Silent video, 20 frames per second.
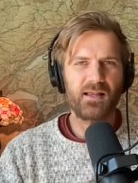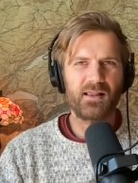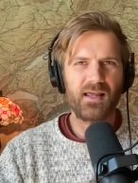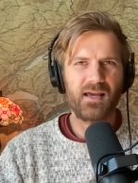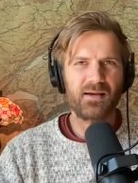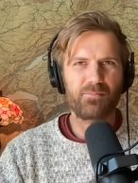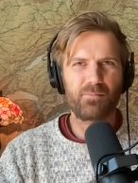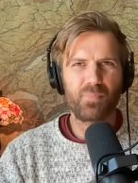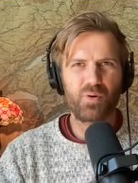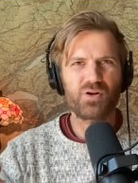
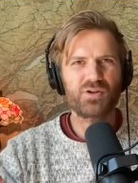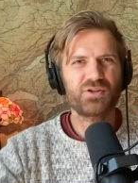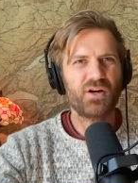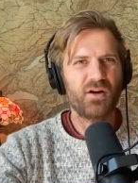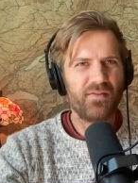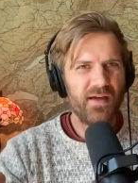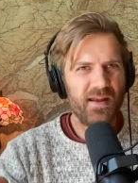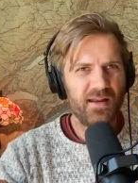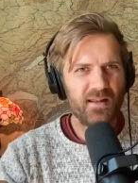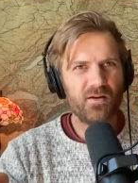like push
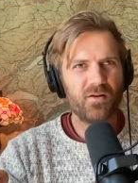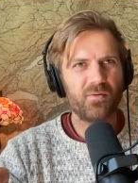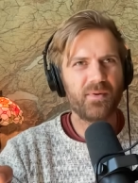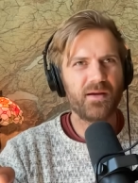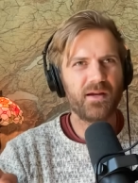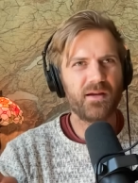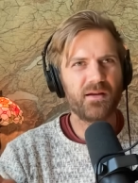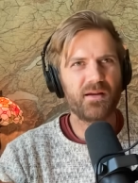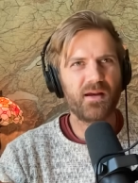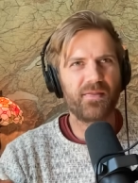on that a little
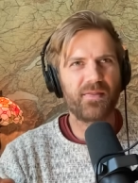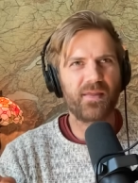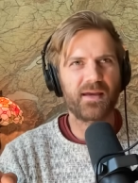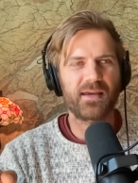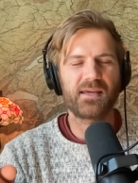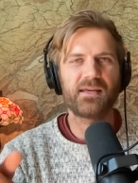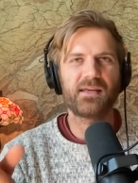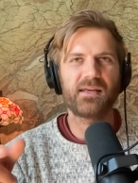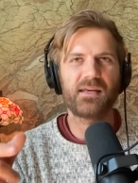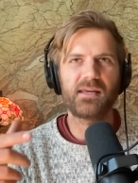bit and
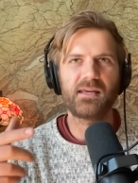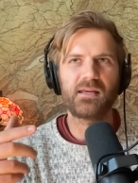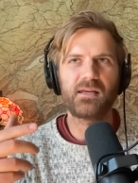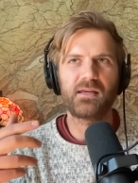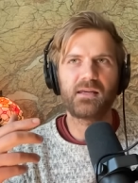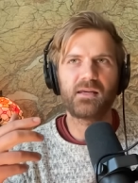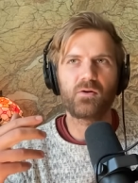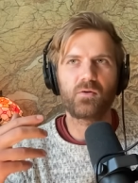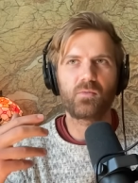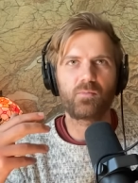like he he
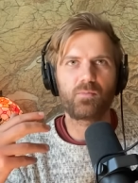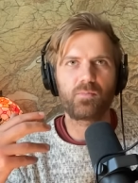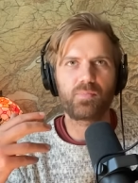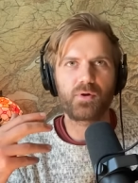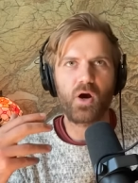he'll